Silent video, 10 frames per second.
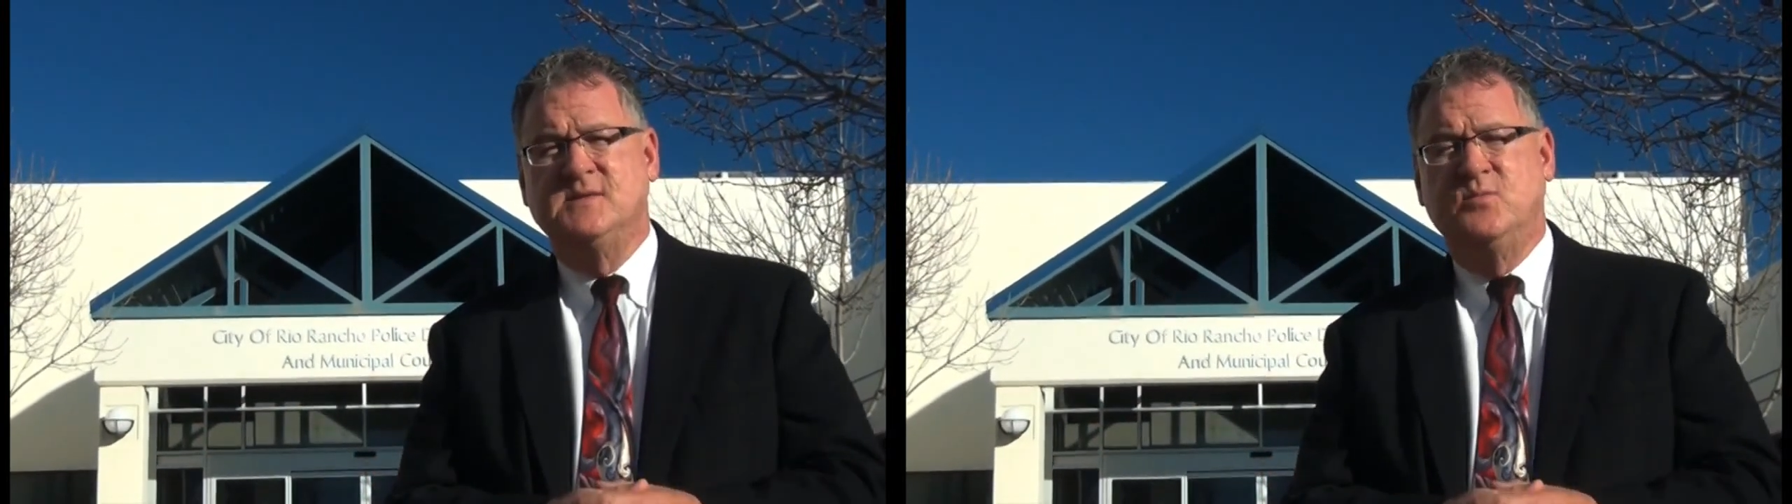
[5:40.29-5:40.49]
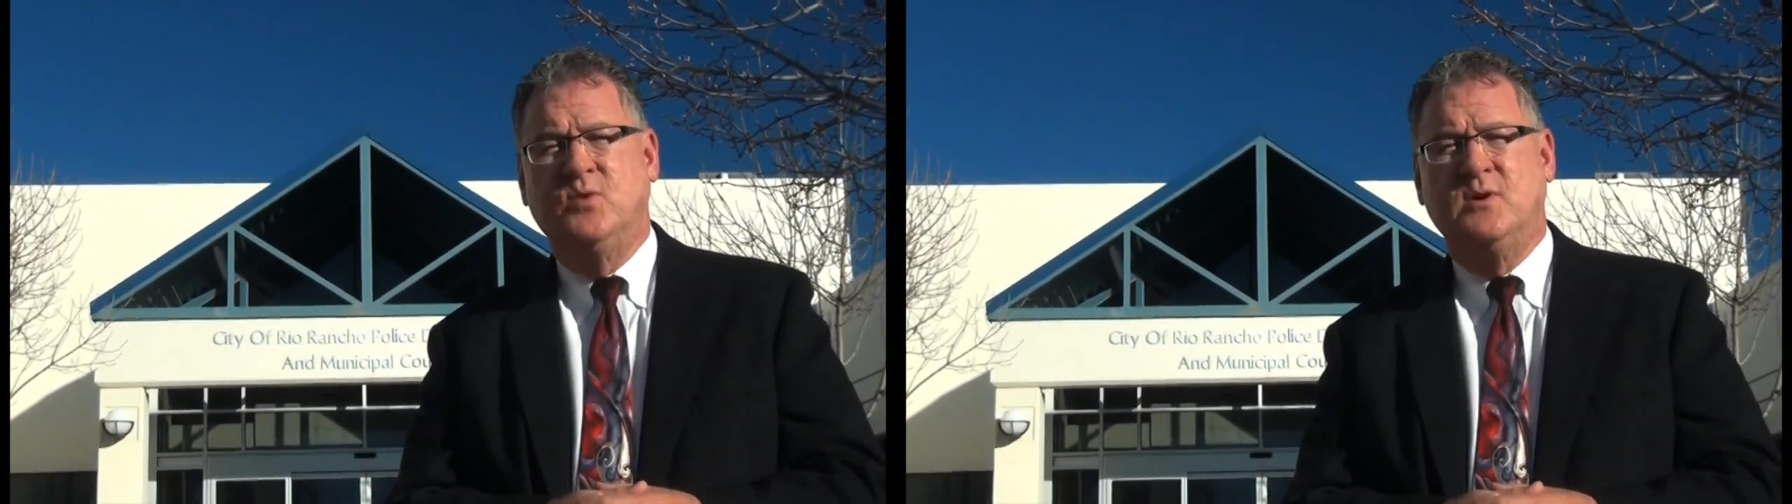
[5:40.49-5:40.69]

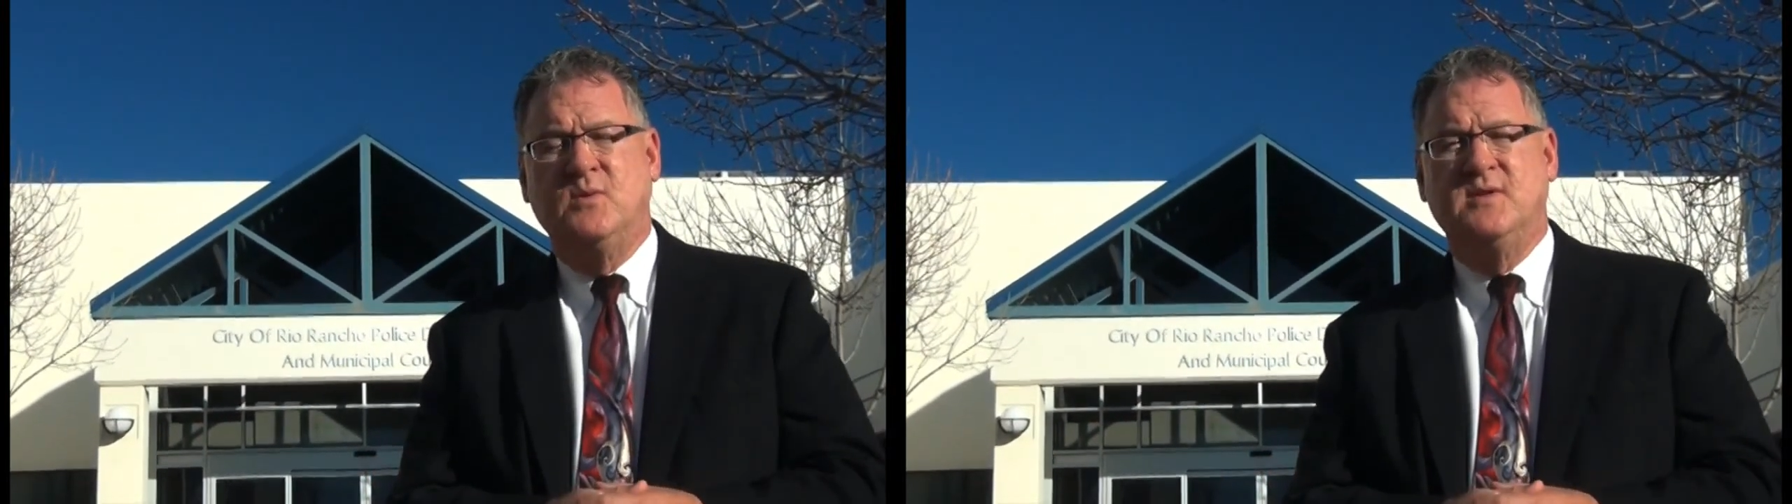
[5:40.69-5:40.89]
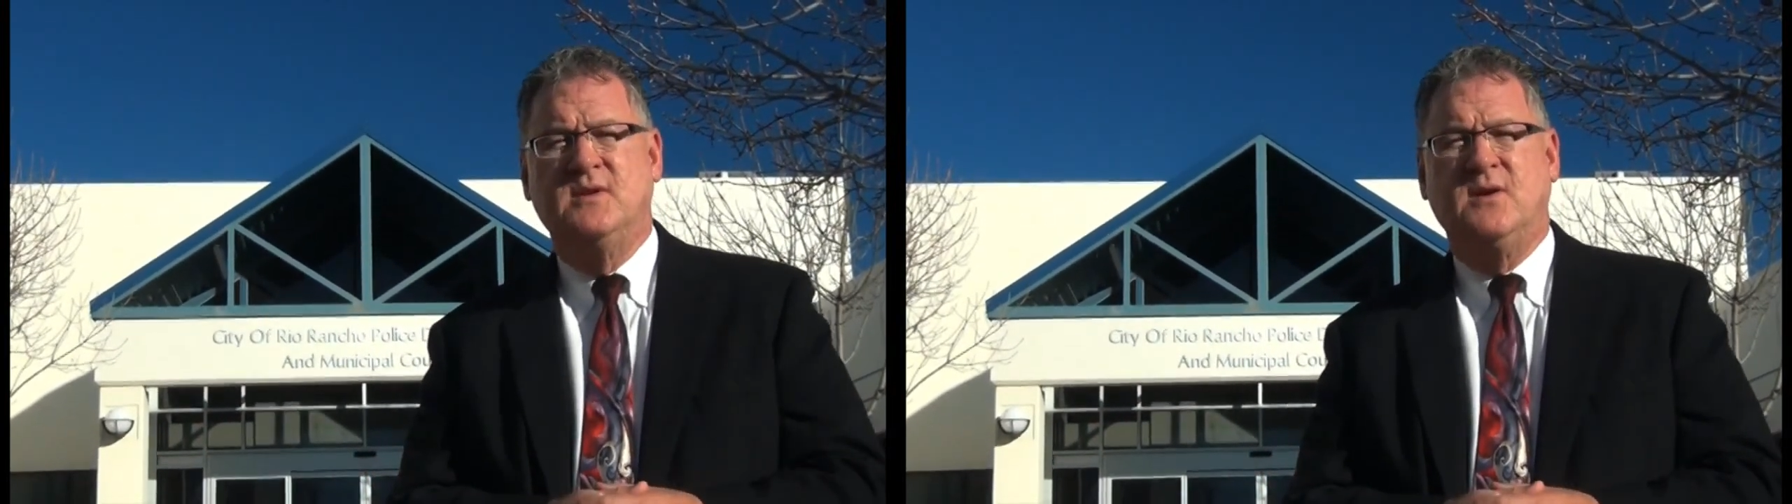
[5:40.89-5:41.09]

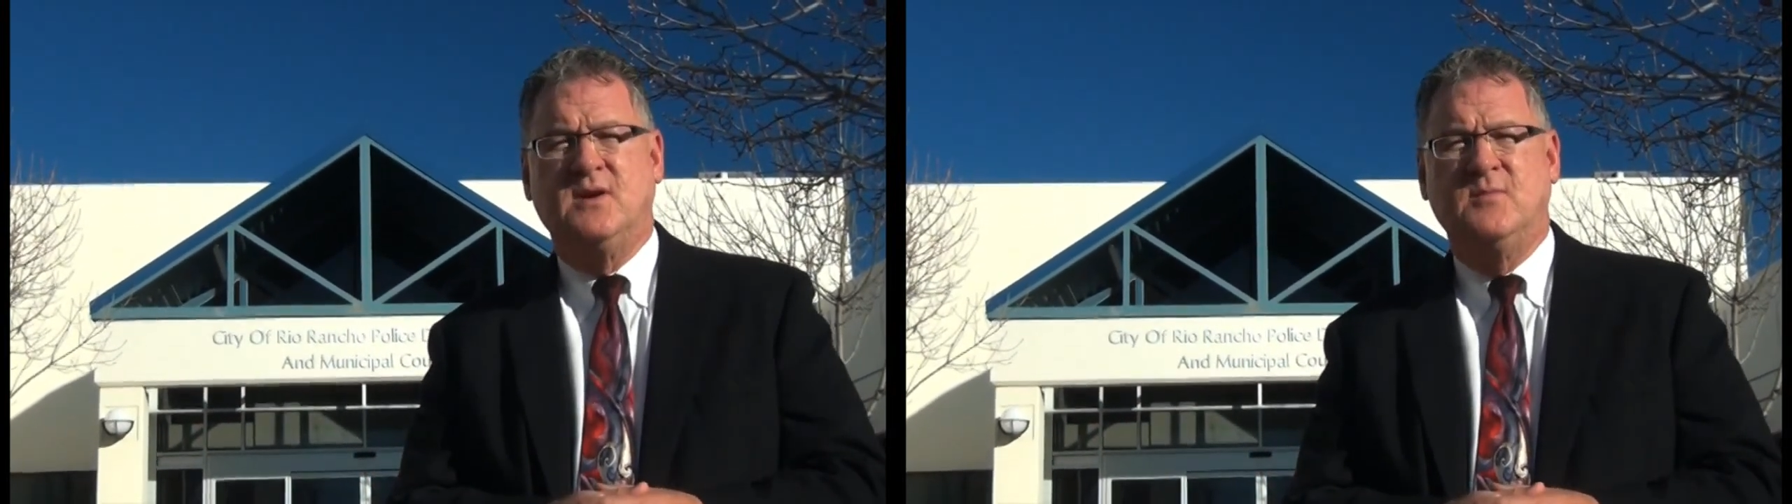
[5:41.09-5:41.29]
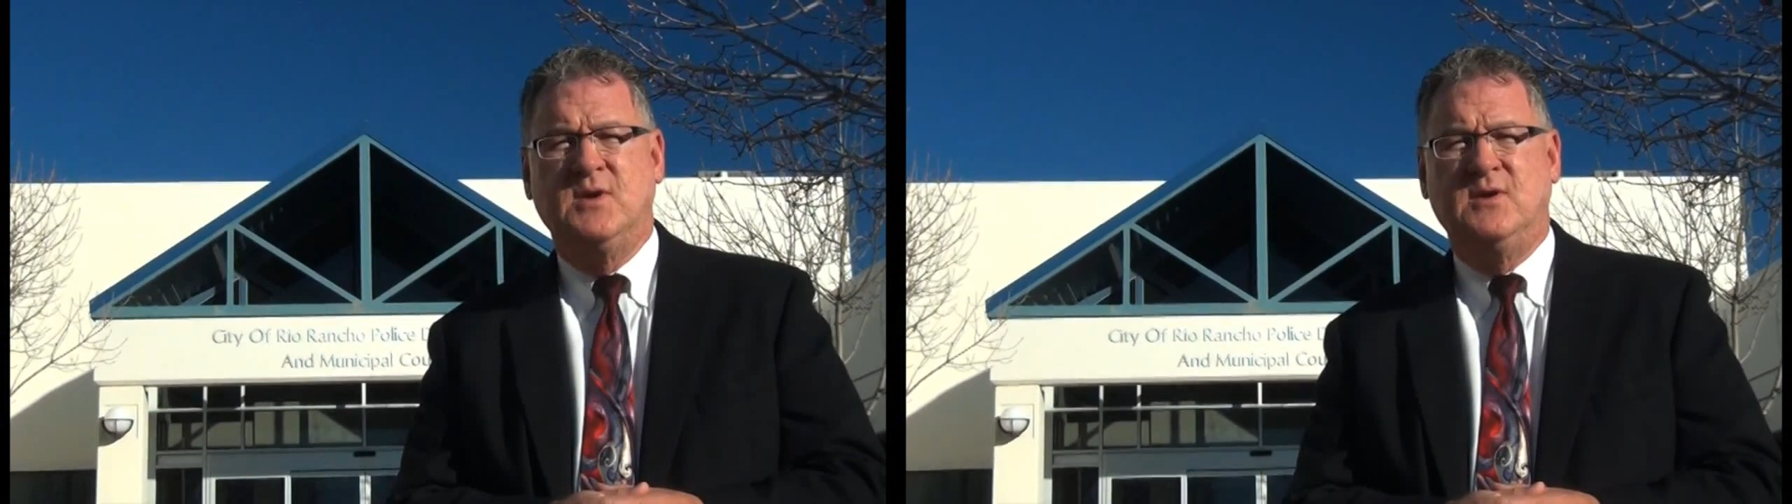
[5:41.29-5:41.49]
support within our
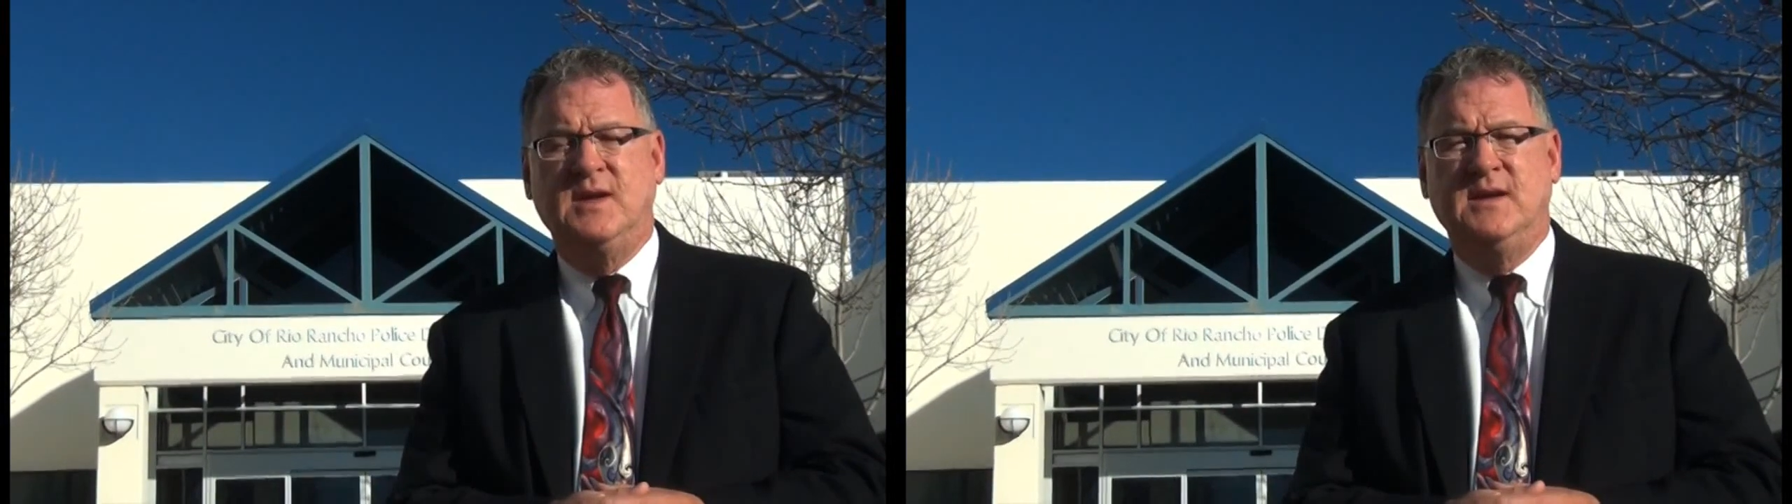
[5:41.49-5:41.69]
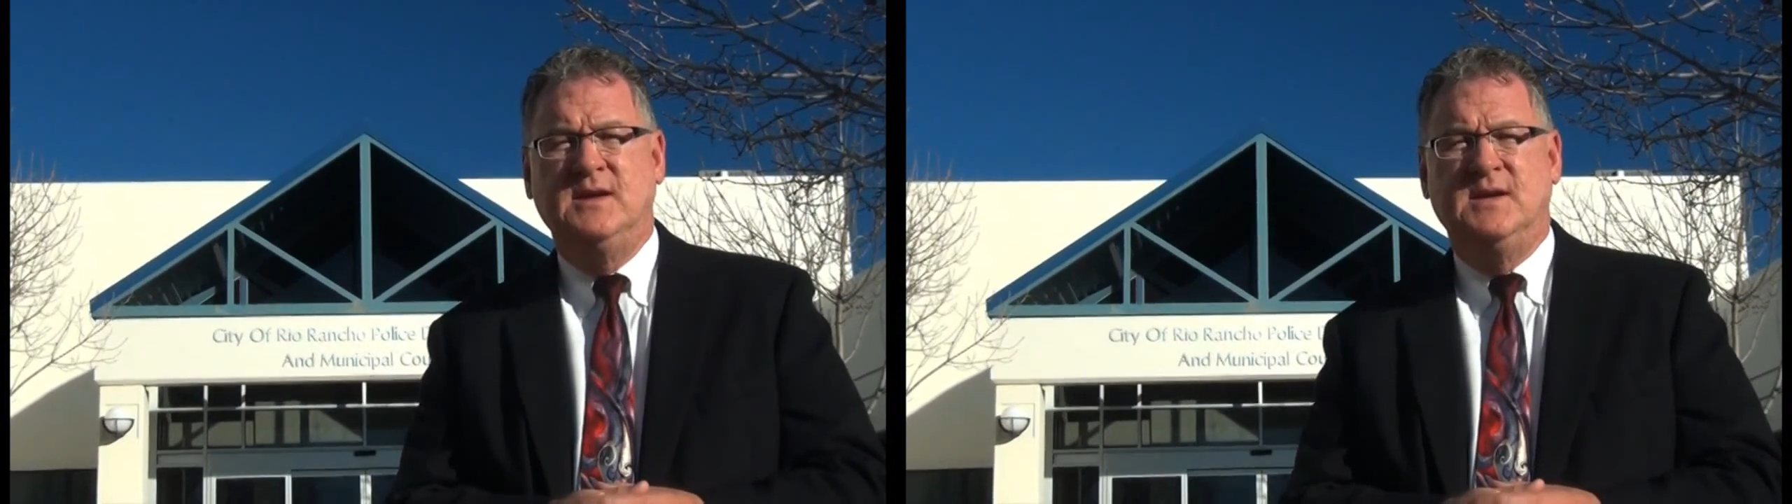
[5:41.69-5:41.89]

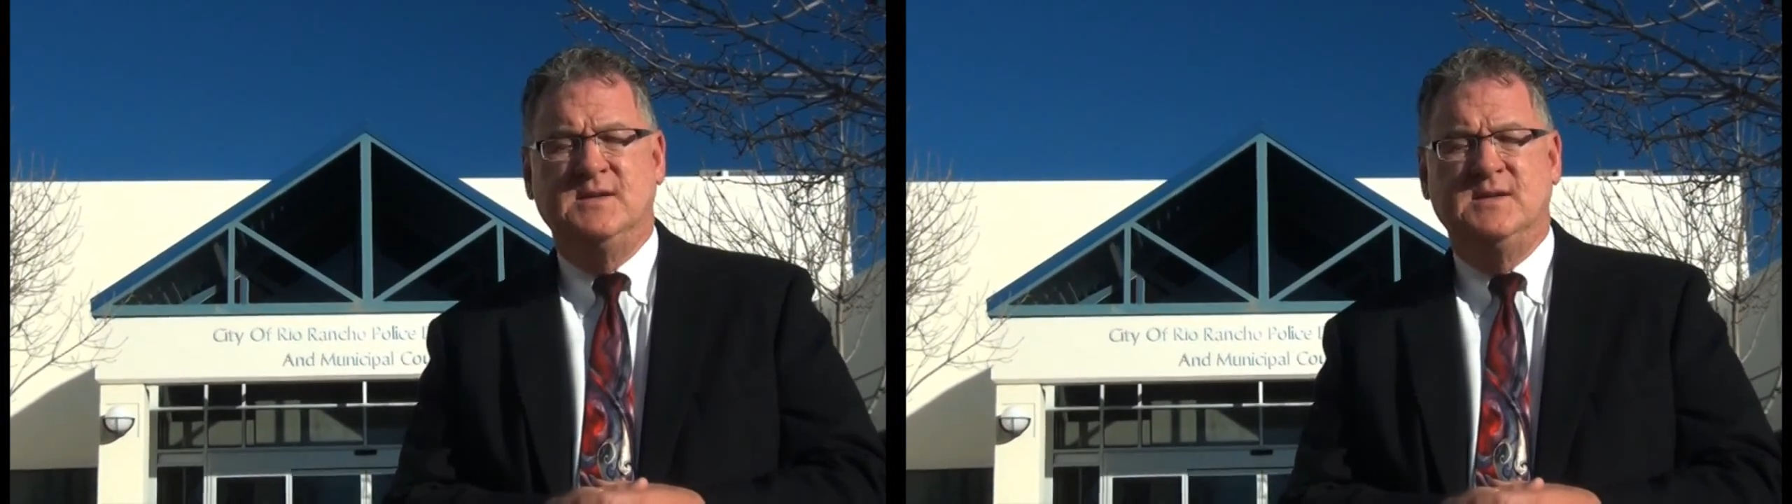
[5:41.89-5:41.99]
community